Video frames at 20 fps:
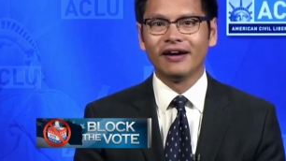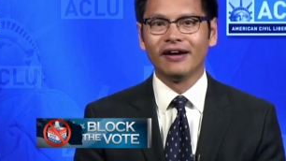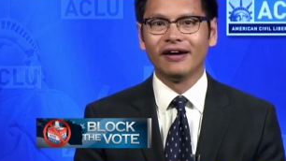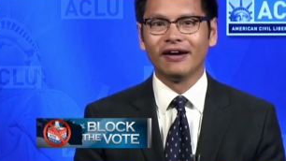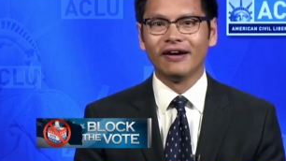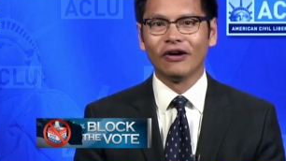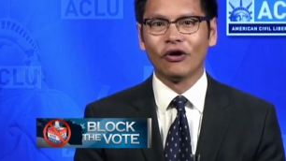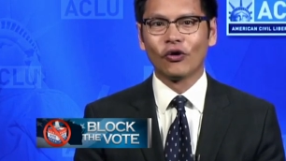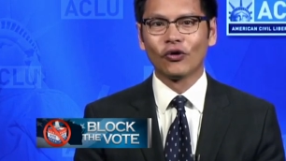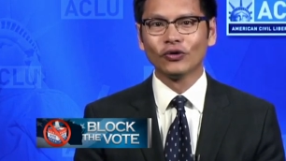
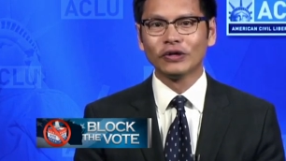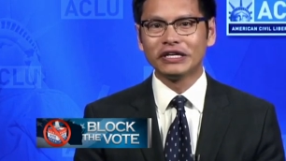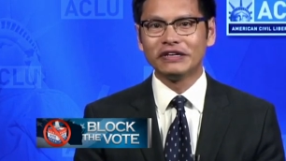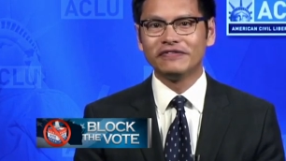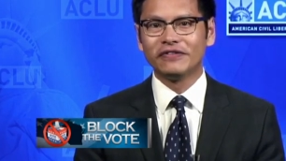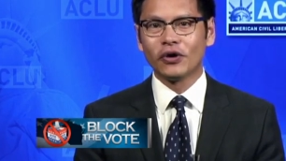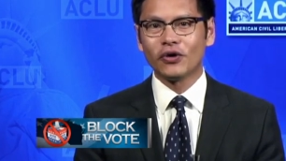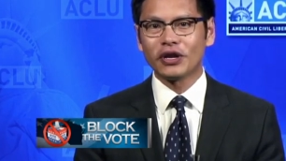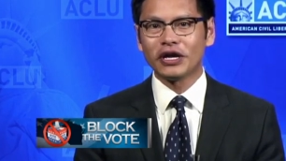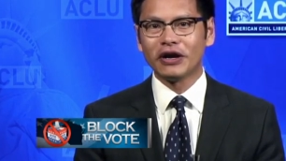uh,
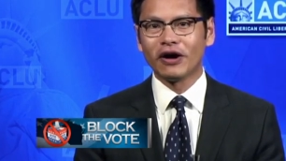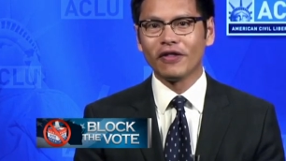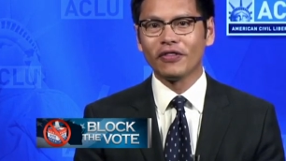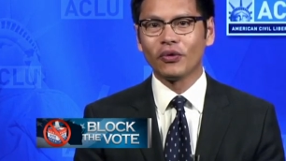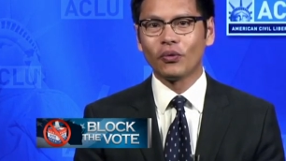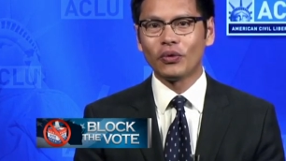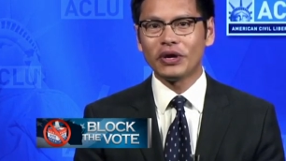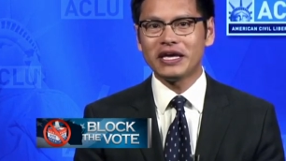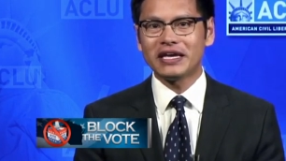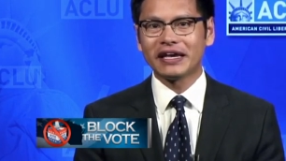early voting
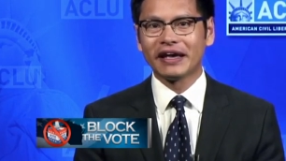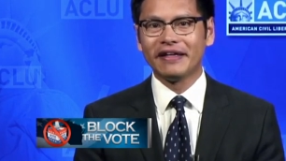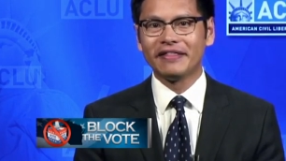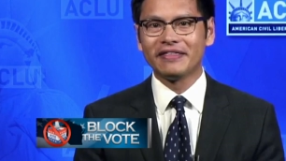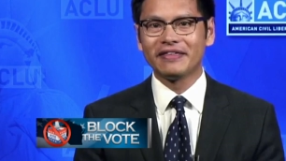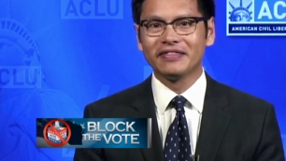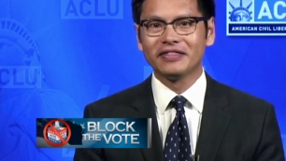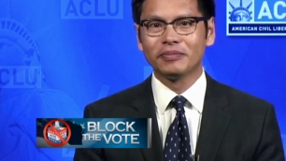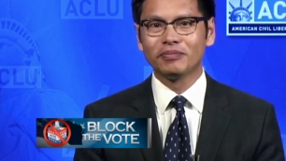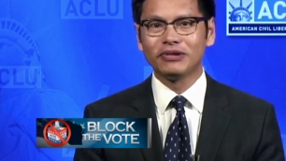on the
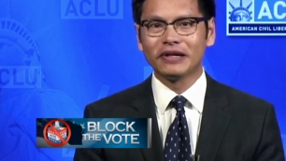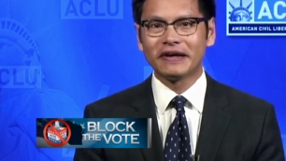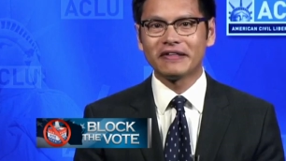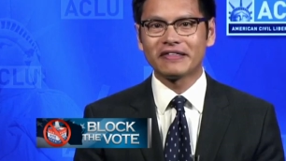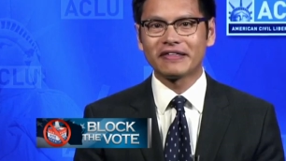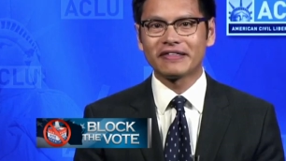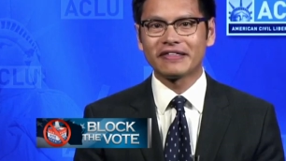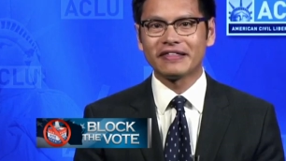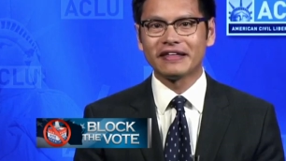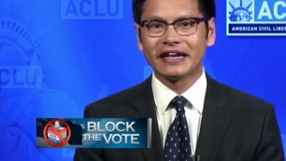weekends in the
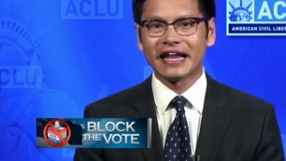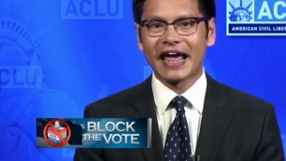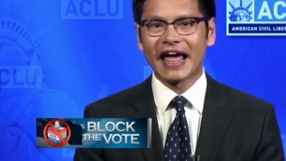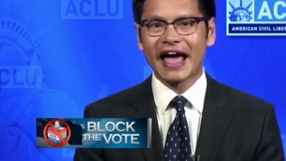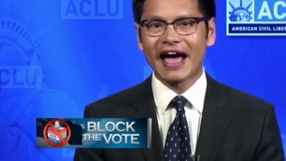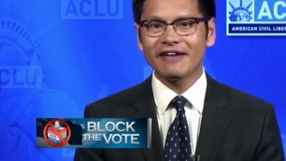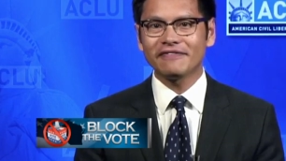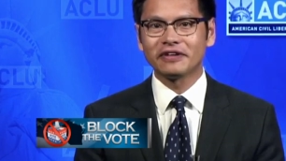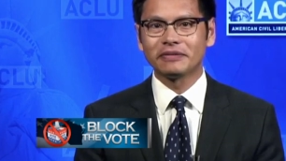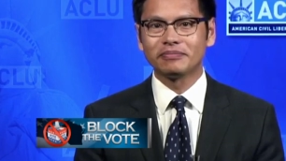places that
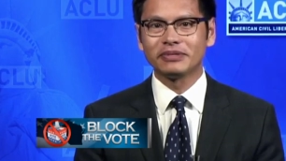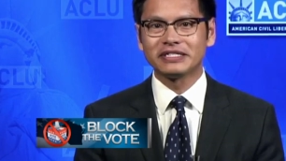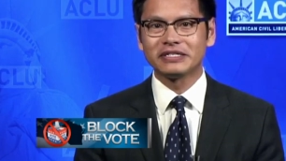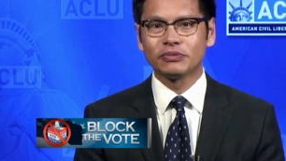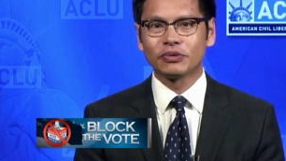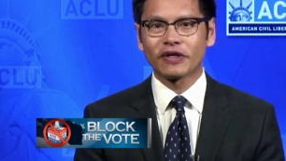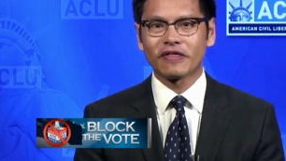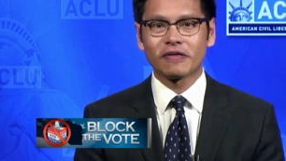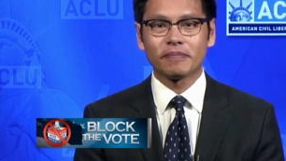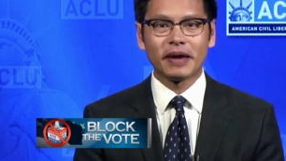have it,
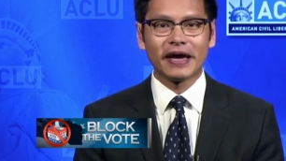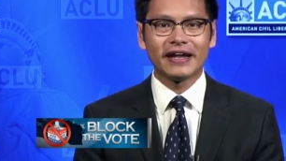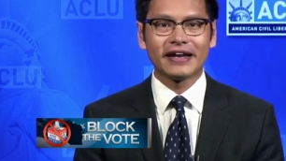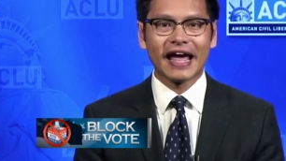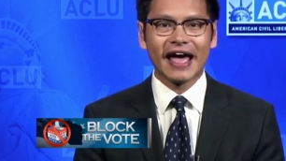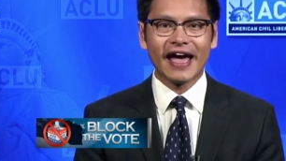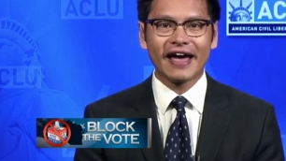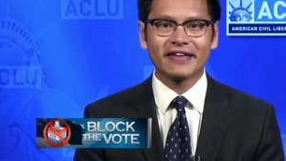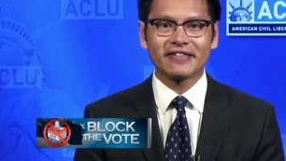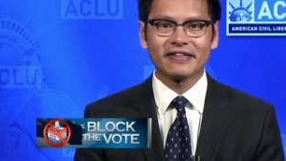but to
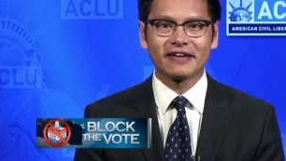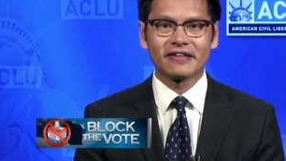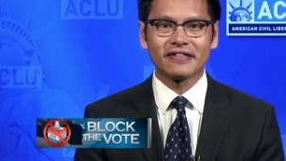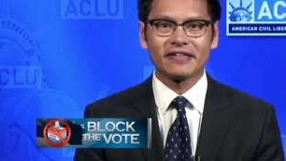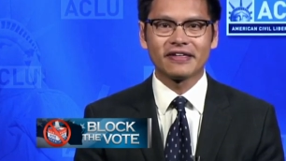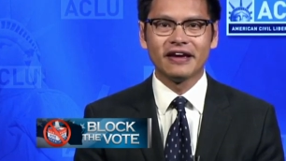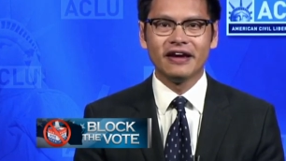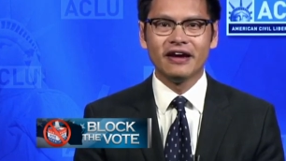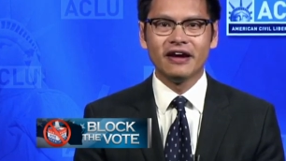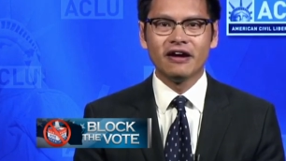expand
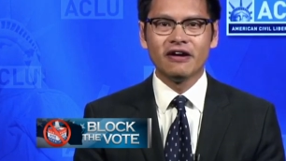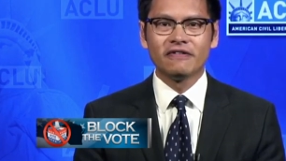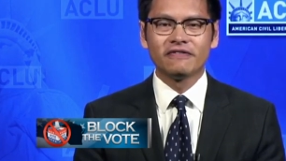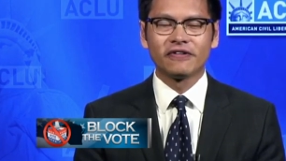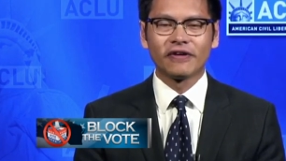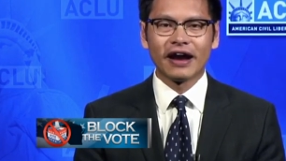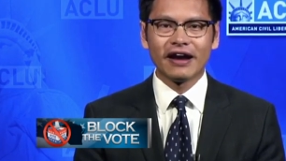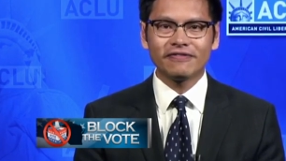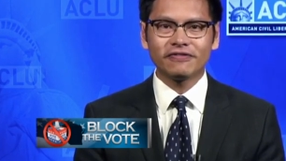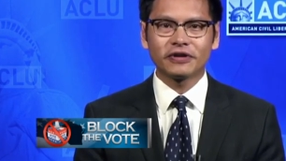access
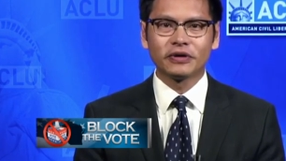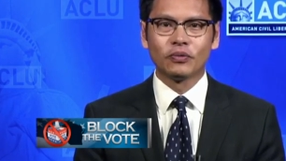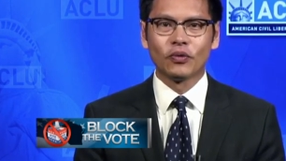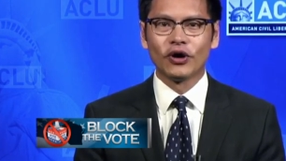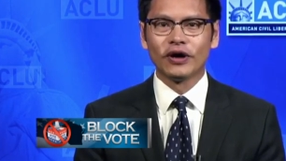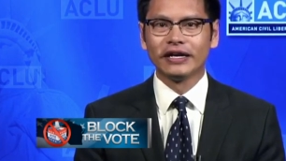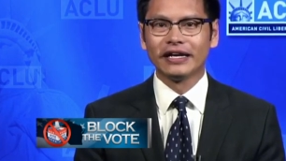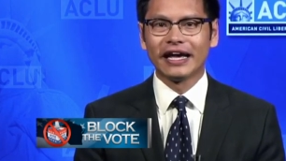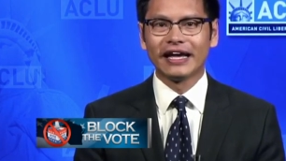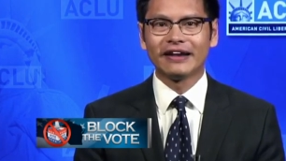for
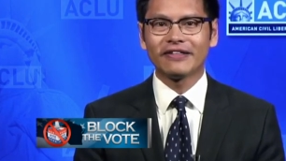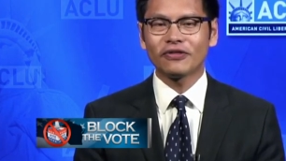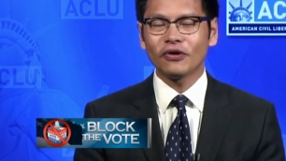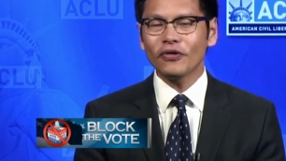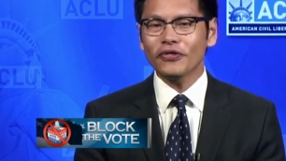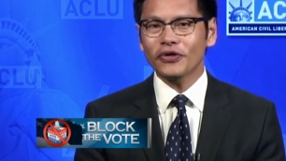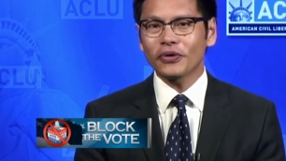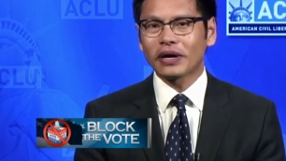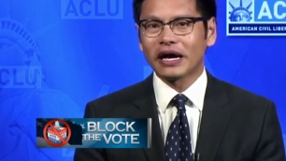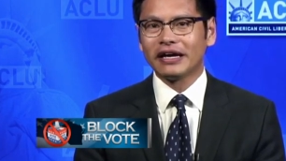everyone. And
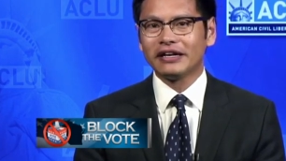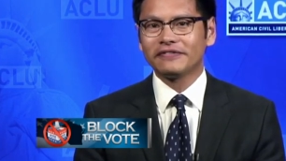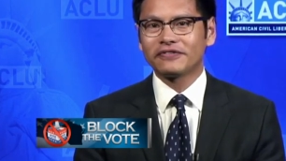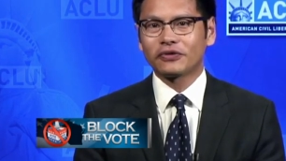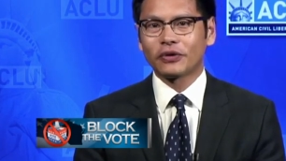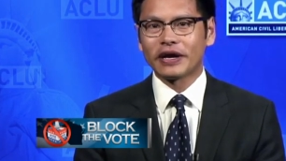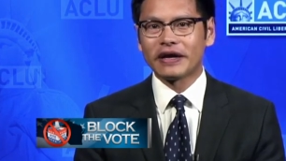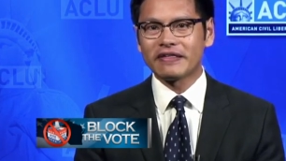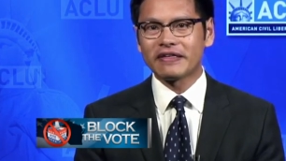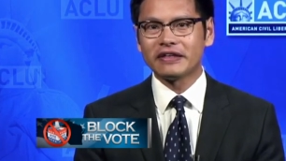it's also kind
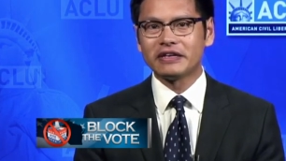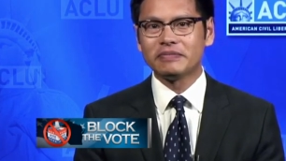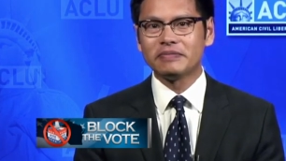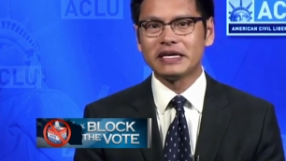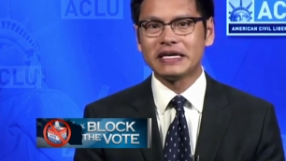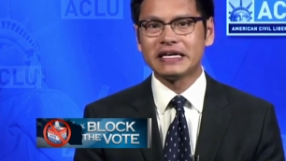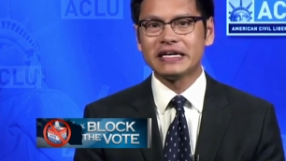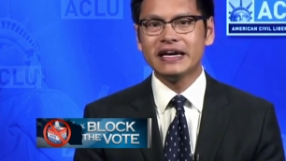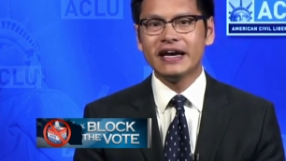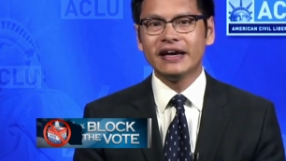of crazy to
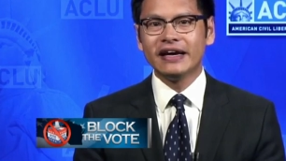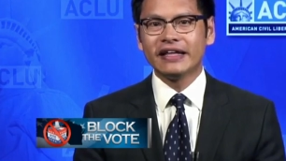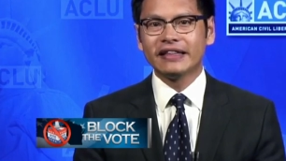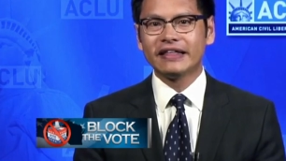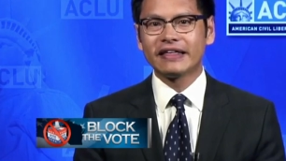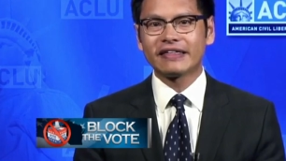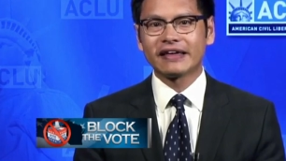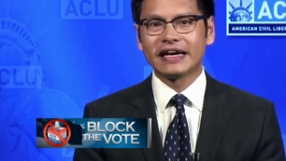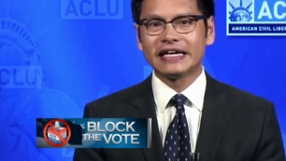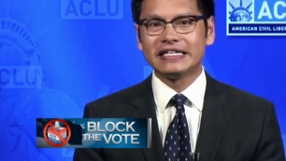me
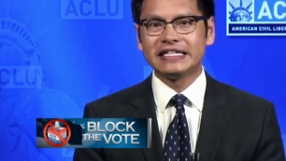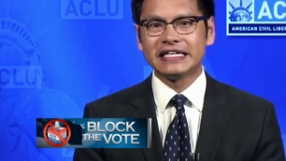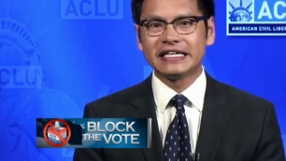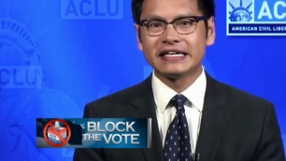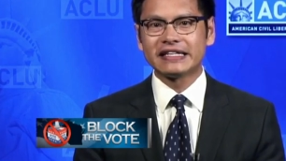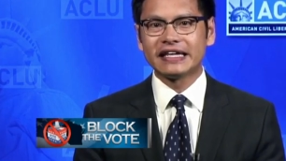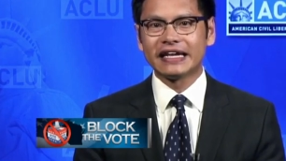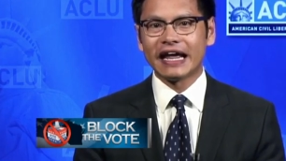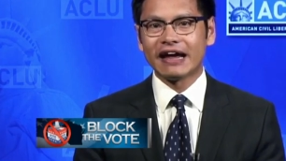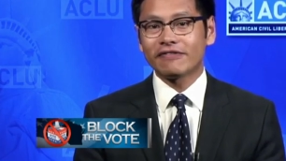this
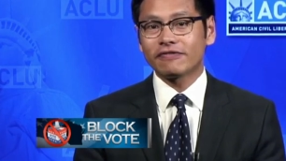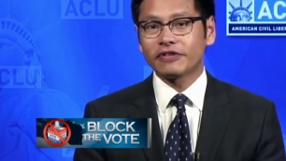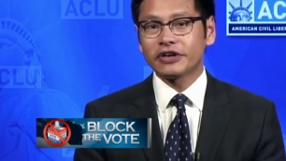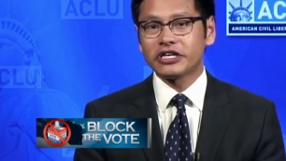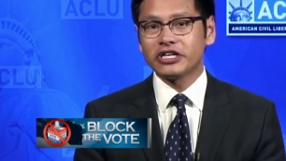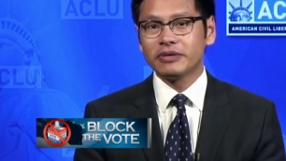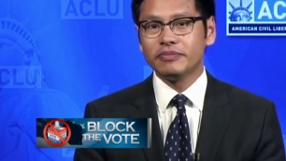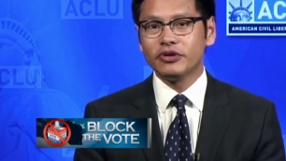idea that every